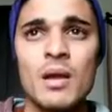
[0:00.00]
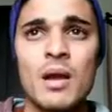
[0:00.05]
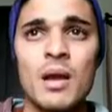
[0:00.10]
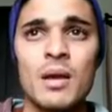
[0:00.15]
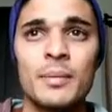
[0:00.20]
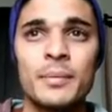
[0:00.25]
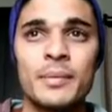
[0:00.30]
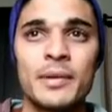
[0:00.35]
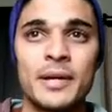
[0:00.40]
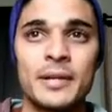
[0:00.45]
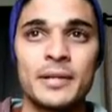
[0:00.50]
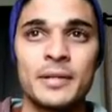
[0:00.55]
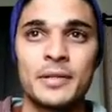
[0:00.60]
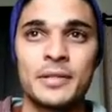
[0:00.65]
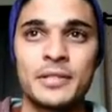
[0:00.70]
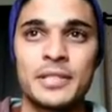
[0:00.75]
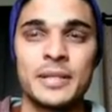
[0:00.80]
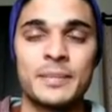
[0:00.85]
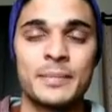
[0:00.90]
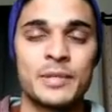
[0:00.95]
I'm
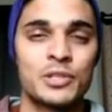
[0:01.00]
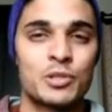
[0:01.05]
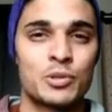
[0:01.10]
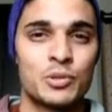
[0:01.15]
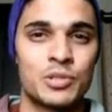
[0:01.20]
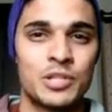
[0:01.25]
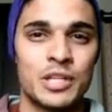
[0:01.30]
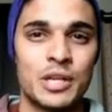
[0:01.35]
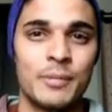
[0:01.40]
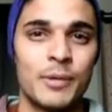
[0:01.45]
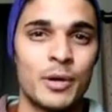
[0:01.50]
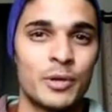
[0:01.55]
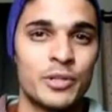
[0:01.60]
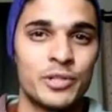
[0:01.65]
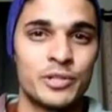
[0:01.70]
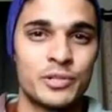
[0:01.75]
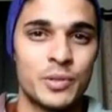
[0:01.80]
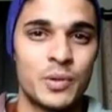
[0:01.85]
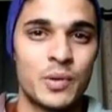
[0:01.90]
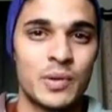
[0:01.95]
nothing much to say about
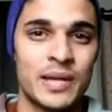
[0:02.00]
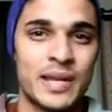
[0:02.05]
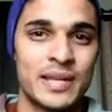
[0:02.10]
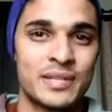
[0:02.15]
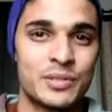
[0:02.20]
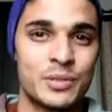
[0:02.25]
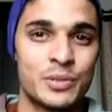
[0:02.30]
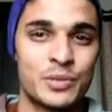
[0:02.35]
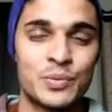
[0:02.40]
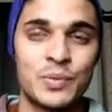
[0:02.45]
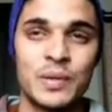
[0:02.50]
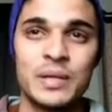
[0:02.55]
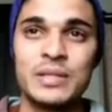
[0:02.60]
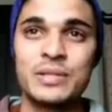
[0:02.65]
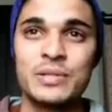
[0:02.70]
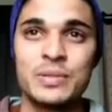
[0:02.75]
the song as usual.